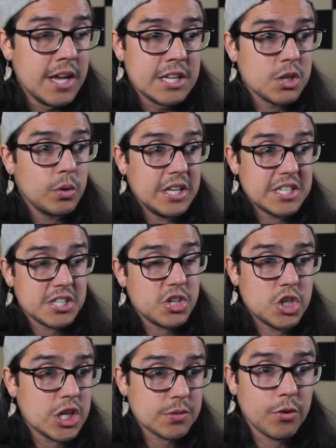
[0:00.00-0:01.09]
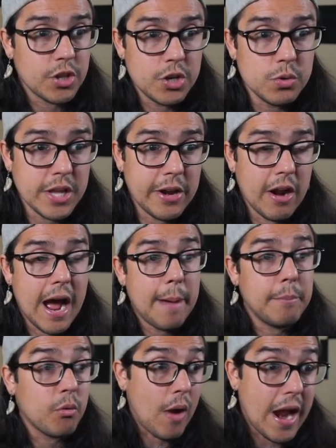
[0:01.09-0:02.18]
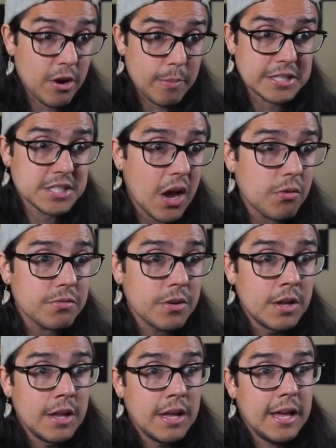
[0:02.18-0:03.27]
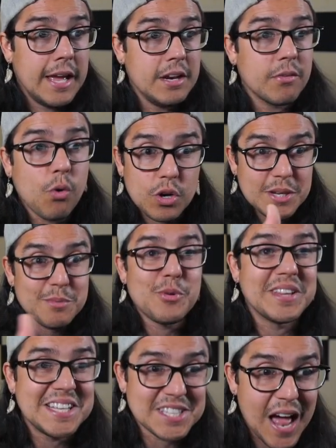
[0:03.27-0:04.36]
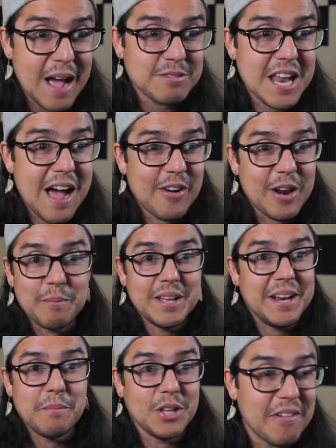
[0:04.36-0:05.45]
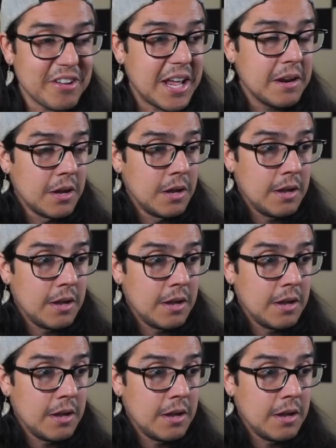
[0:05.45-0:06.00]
So this isn't just for the newsletter. I'm a writer myself, and of course I'm doing these lives now and I'm loving it.